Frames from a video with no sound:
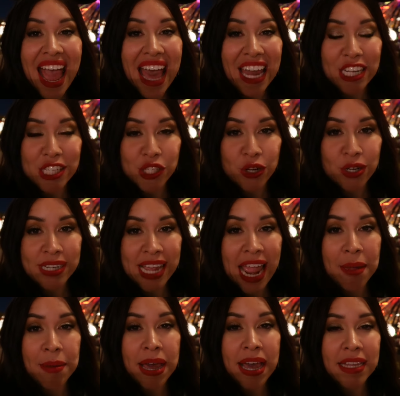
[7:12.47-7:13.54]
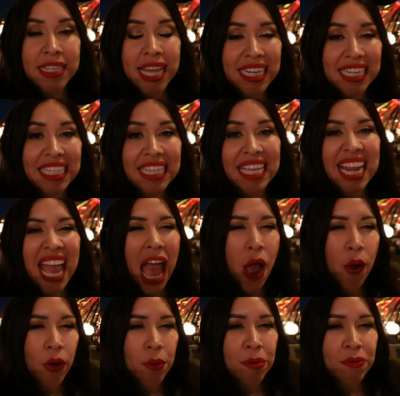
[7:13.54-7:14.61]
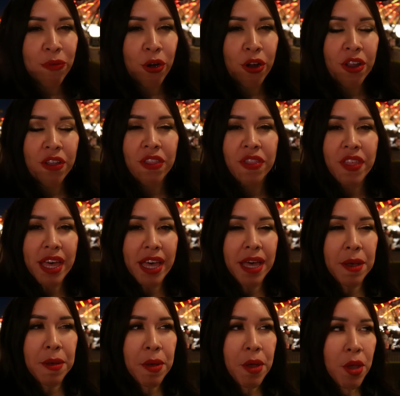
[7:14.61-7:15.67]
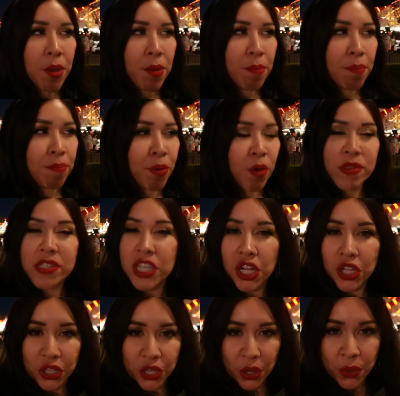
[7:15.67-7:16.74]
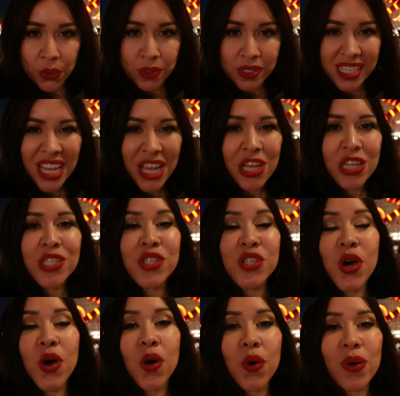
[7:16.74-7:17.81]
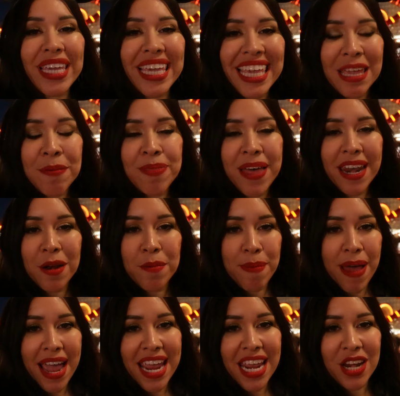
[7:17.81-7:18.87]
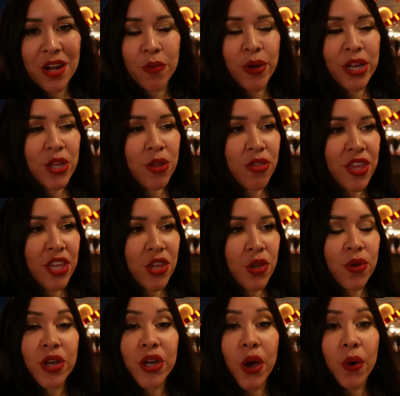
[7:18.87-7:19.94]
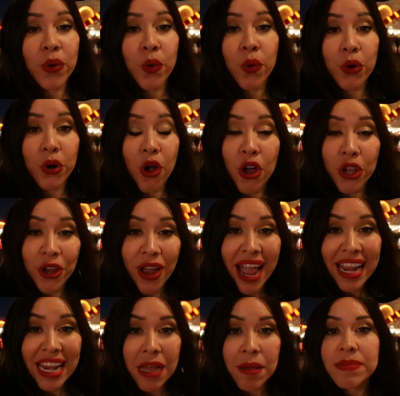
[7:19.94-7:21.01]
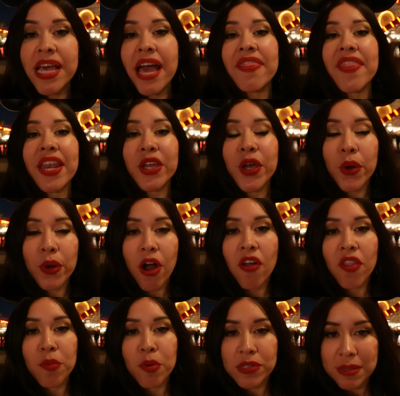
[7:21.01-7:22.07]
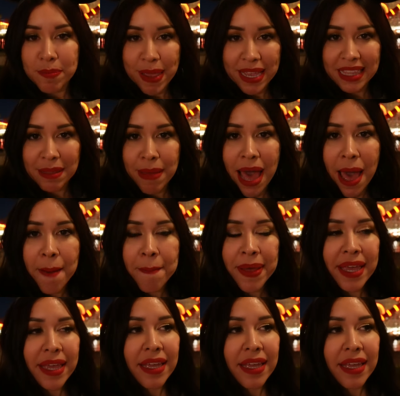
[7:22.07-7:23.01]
at a certain time, technically an hour before the booths close. So keep that in mind when you think you can go and order all your items and then go to all the booths and pick them up.